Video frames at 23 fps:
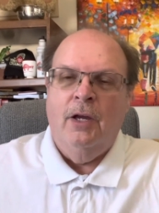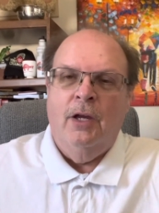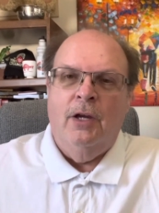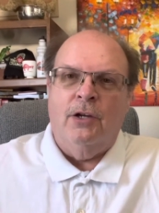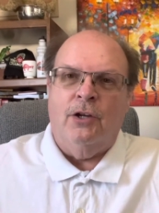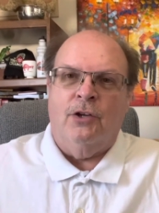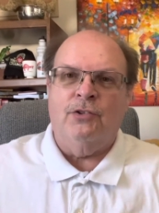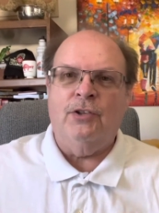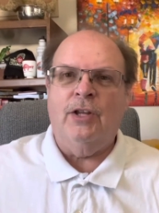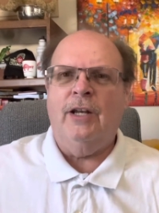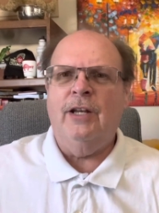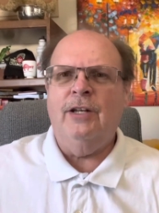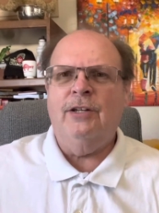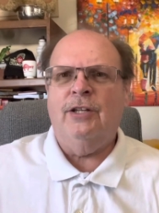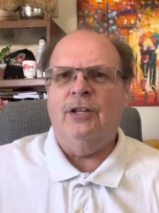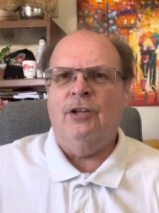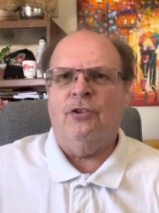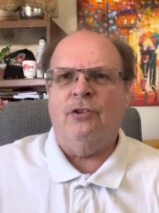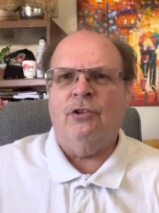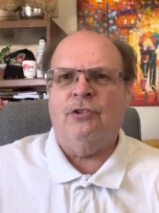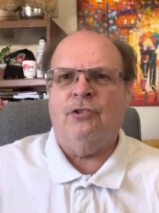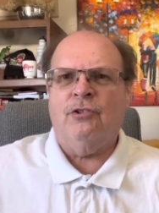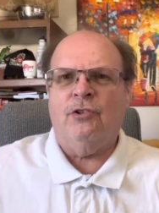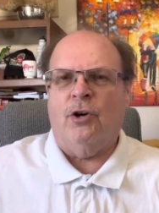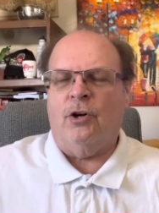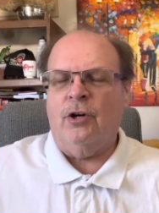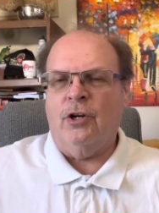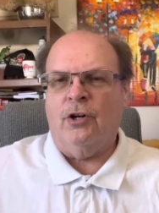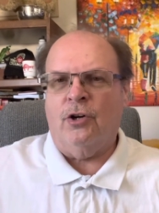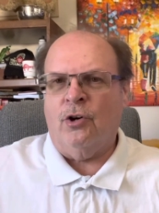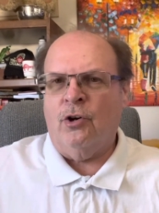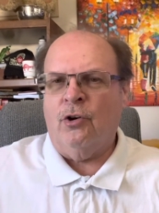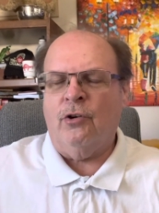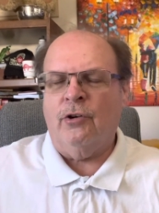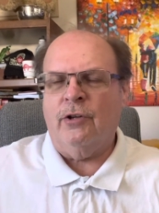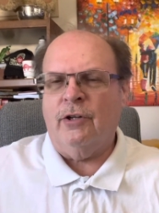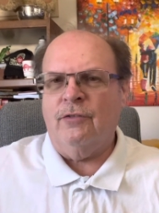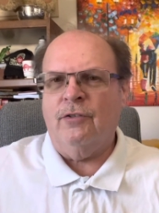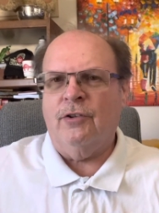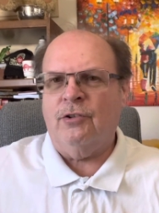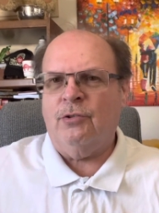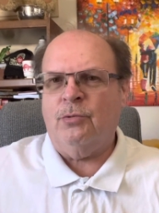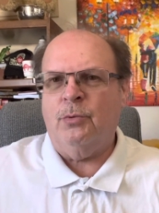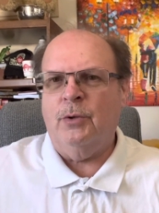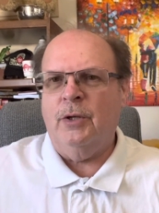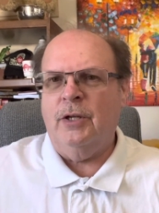Because any deal that started earlier
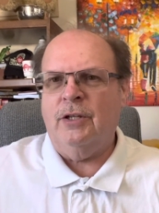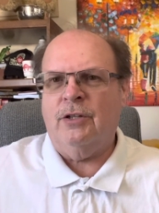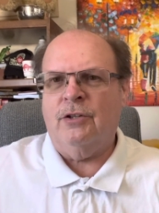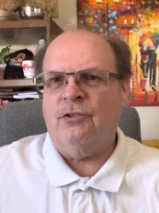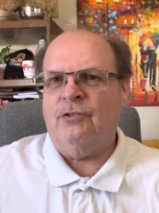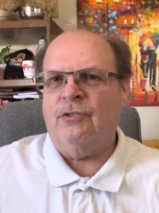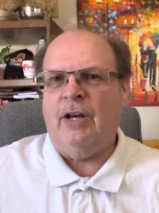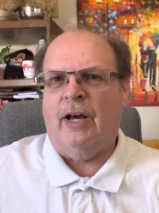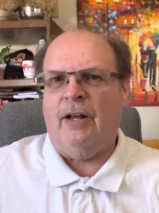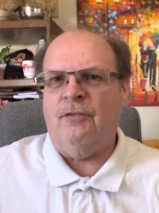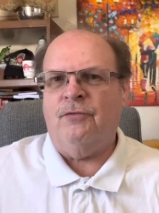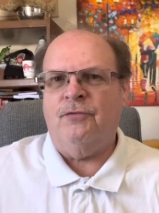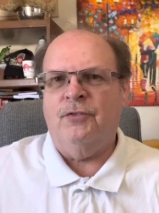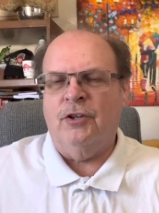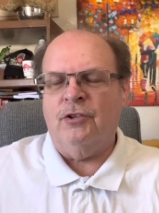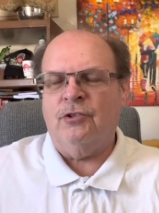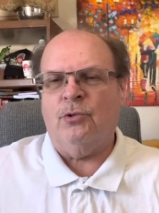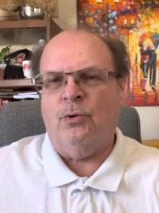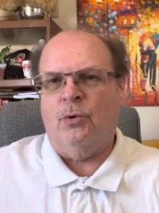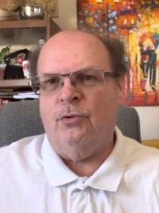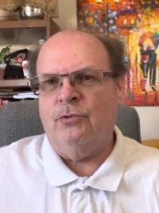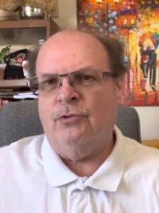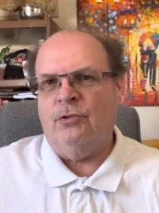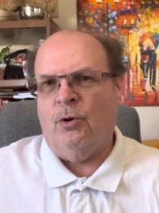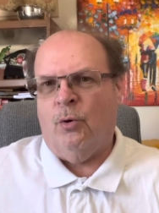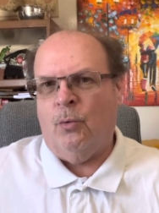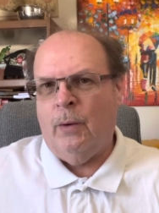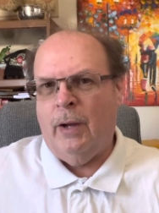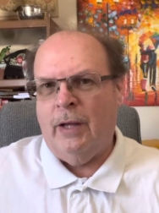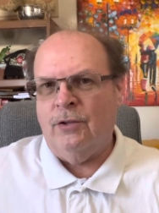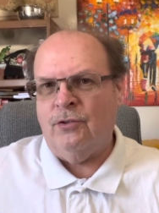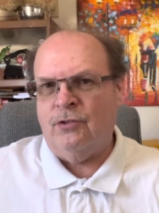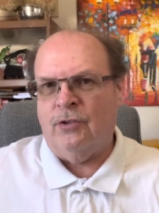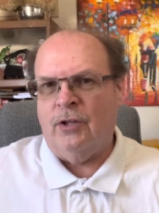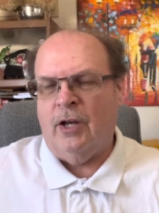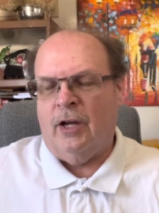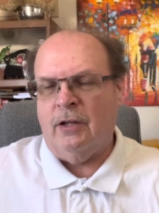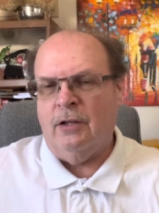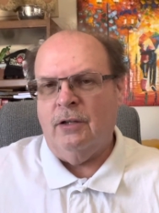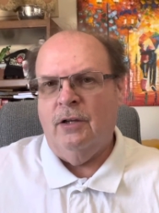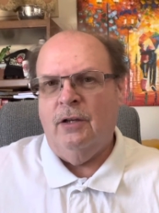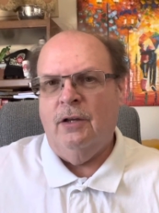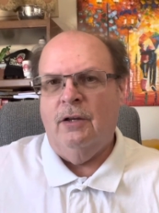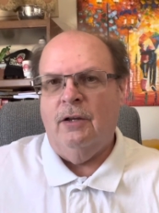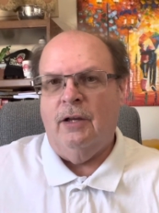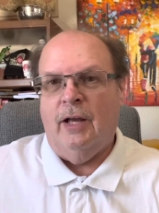this week is not official until Wednesday,
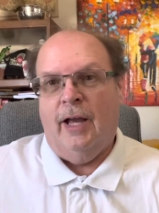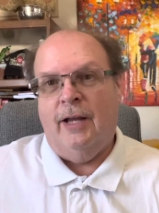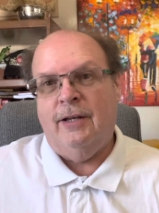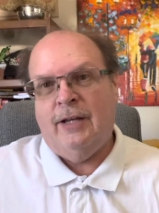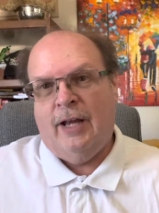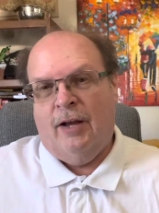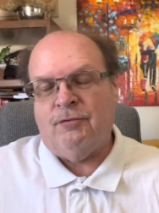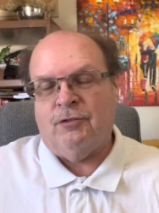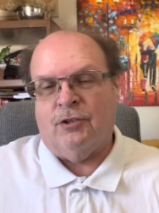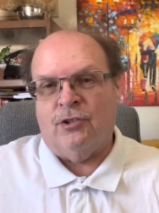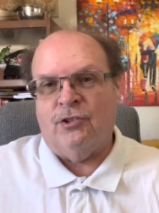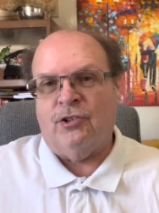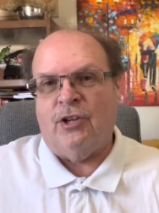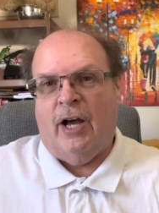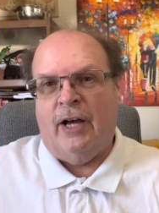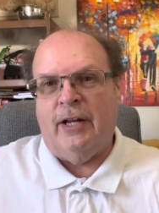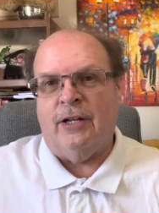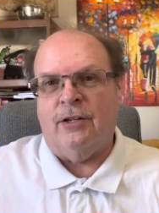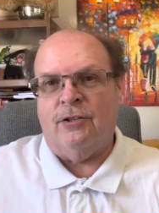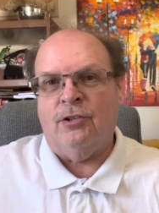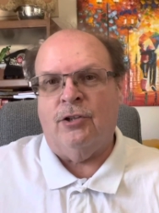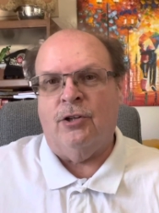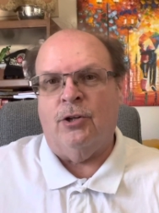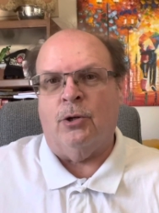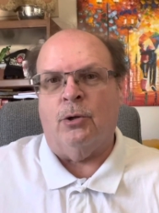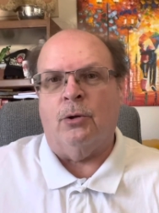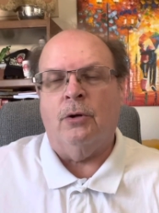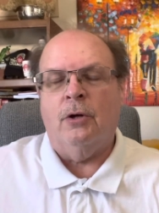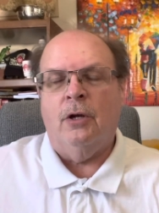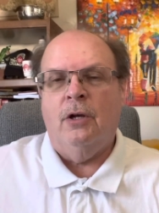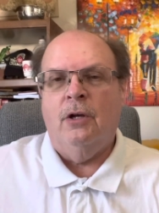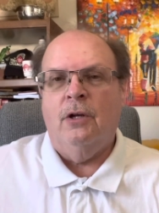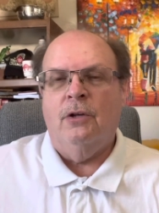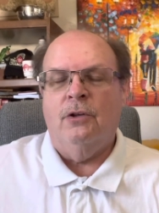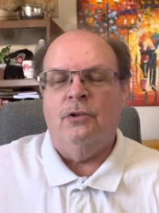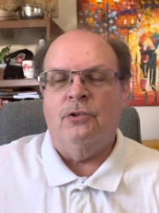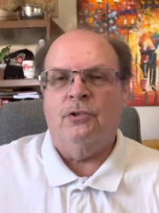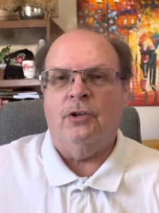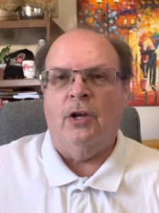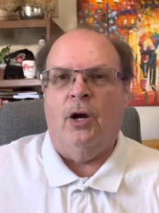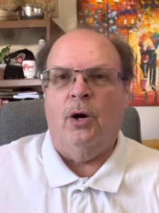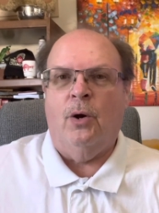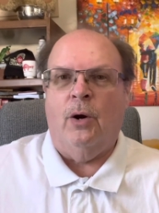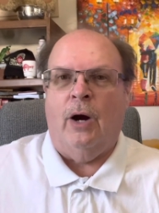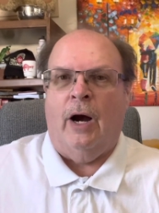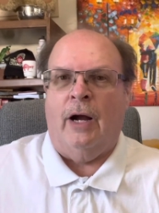and you have to sign it too.
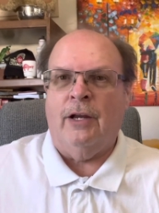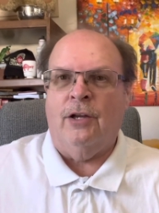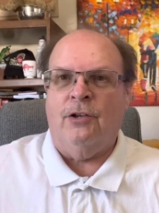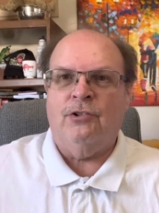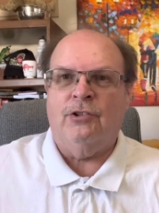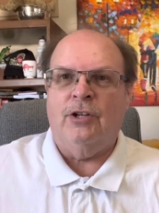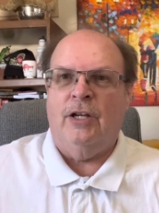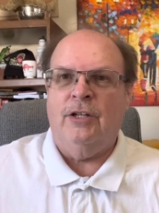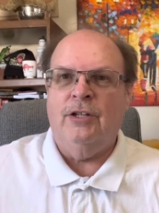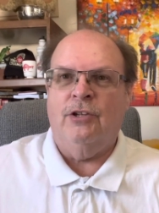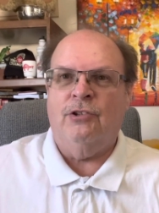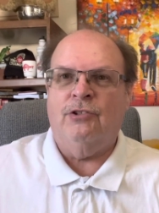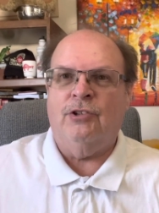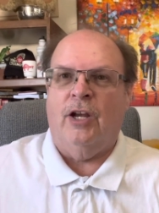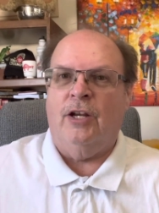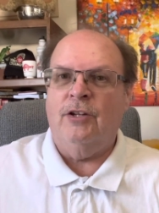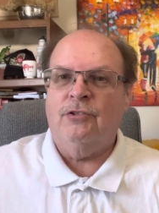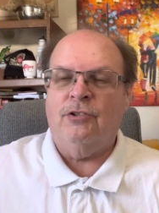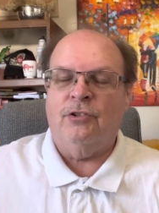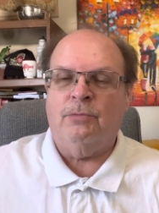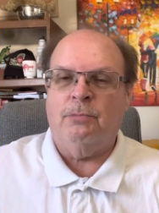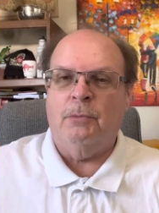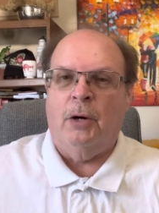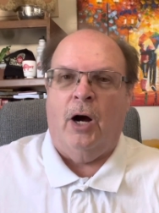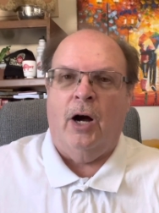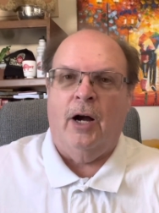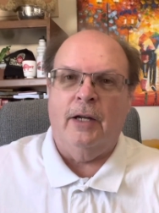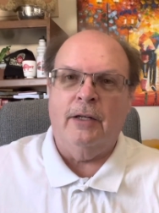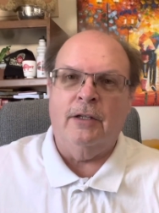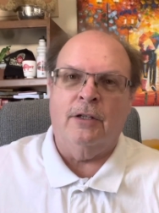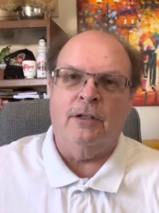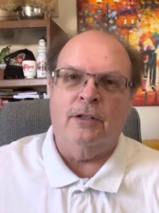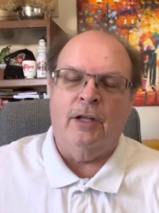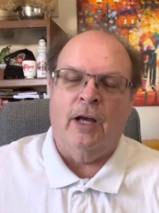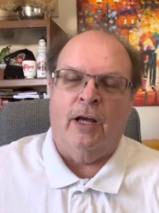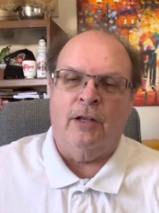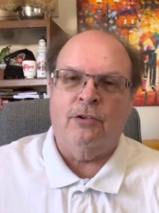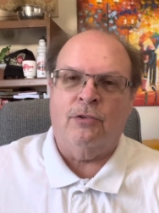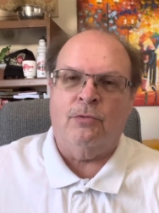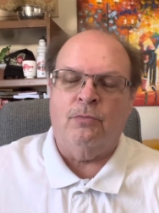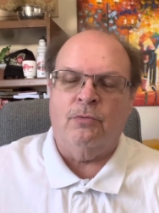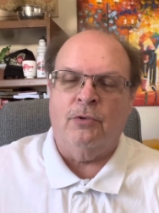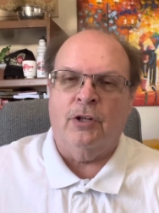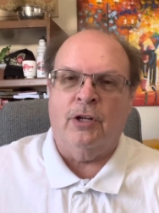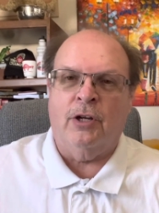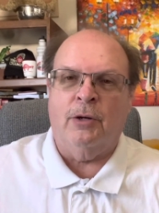So I guess J.D. changed his mind, and that's
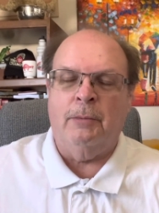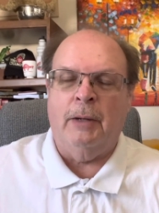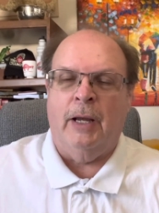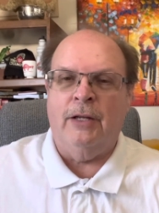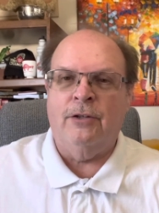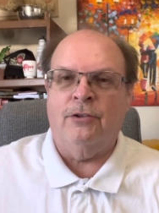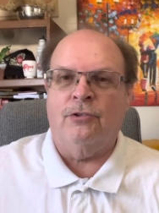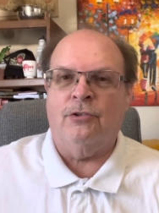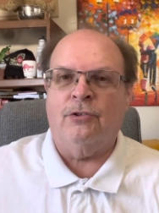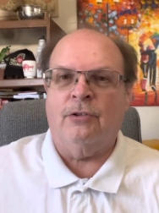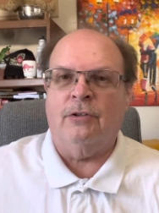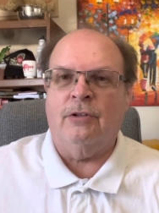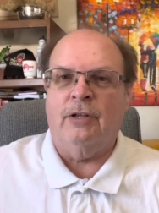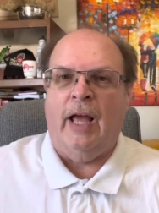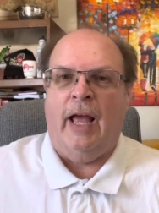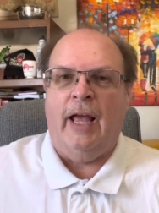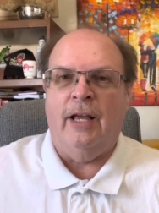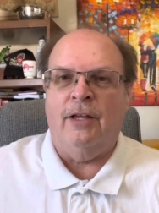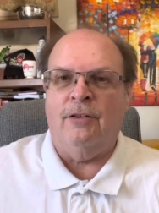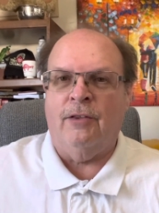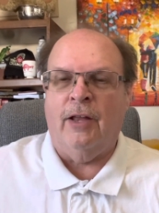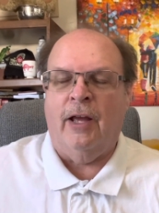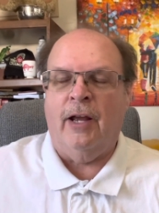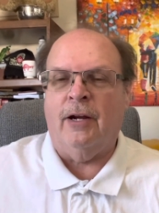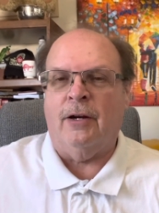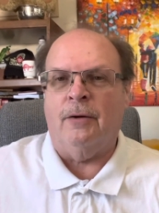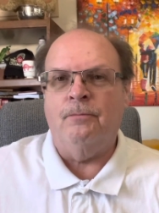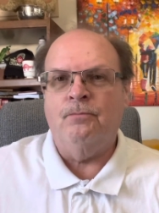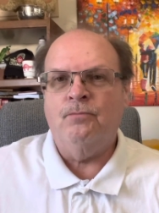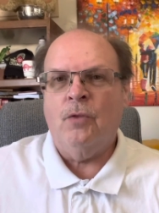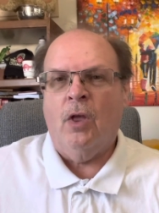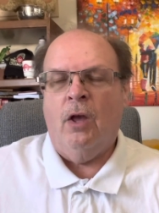the Commanders' gain there.